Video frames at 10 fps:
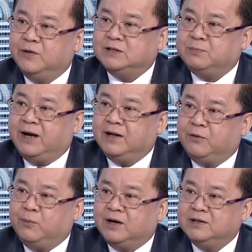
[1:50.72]
to expand our
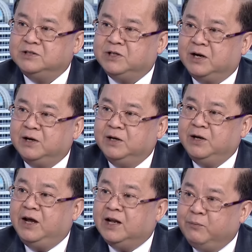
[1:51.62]
market share
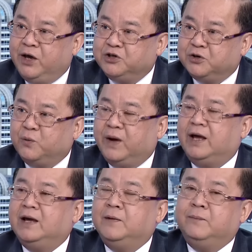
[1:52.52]
in a major
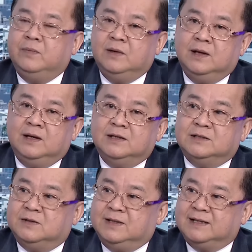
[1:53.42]
way.
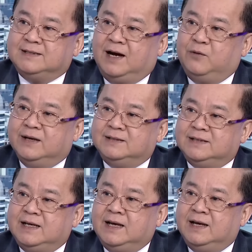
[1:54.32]
So that's how I
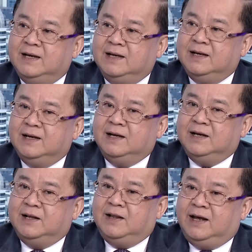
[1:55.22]
see
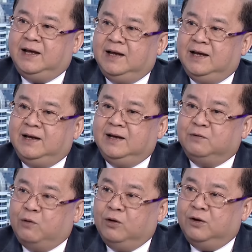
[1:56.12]
the
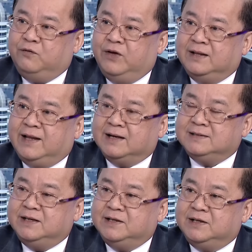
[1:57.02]
role of
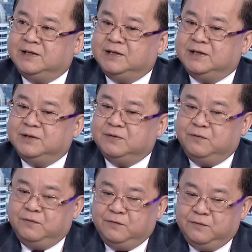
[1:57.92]
fintechs in the
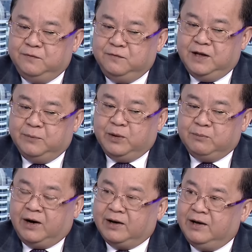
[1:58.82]
Philippine
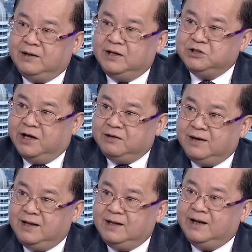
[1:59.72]
market in
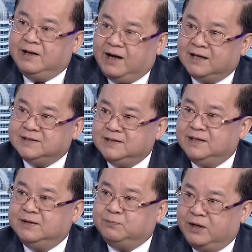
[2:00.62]
general and us
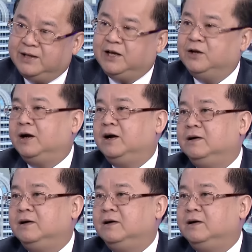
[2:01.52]
in particular.